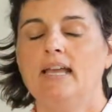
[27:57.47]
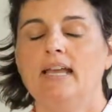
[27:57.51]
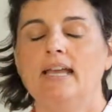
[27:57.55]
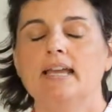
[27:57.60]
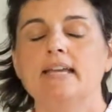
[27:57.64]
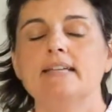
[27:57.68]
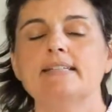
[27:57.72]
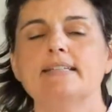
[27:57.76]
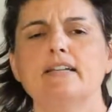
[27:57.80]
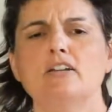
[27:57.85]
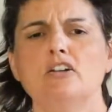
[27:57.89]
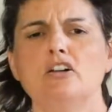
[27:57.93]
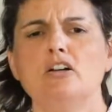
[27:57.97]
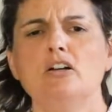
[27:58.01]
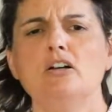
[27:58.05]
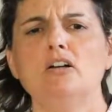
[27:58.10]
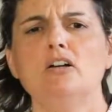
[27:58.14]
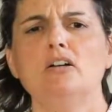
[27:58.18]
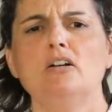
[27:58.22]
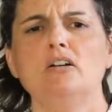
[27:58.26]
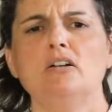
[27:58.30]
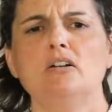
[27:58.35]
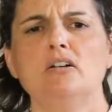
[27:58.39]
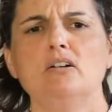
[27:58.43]
He said,
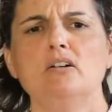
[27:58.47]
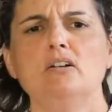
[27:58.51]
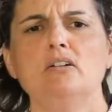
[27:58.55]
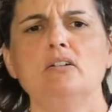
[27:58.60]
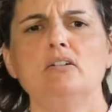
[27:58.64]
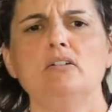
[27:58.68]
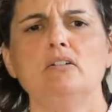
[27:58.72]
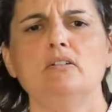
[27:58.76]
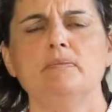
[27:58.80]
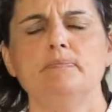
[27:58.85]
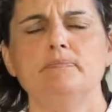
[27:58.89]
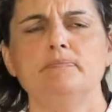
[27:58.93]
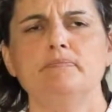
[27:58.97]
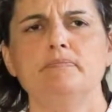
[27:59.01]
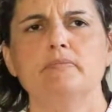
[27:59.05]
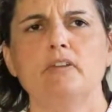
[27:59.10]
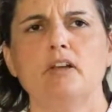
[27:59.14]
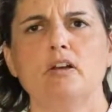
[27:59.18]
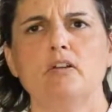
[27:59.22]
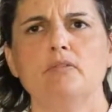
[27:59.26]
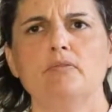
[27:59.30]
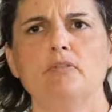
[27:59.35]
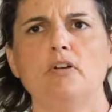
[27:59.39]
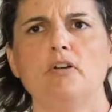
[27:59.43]

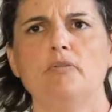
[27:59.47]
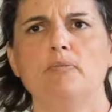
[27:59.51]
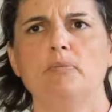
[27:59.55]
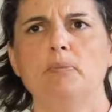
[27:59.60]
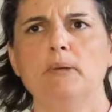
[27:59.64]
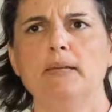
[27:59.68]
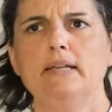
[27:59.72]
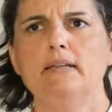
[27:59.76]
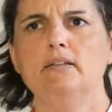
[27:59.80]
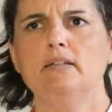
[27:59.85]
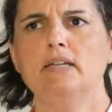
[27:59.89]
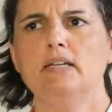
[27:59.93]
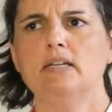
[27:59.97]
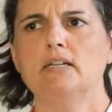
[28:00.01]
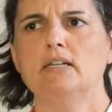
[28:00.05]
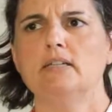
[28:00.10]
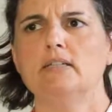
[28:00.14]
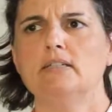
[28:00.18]
I've been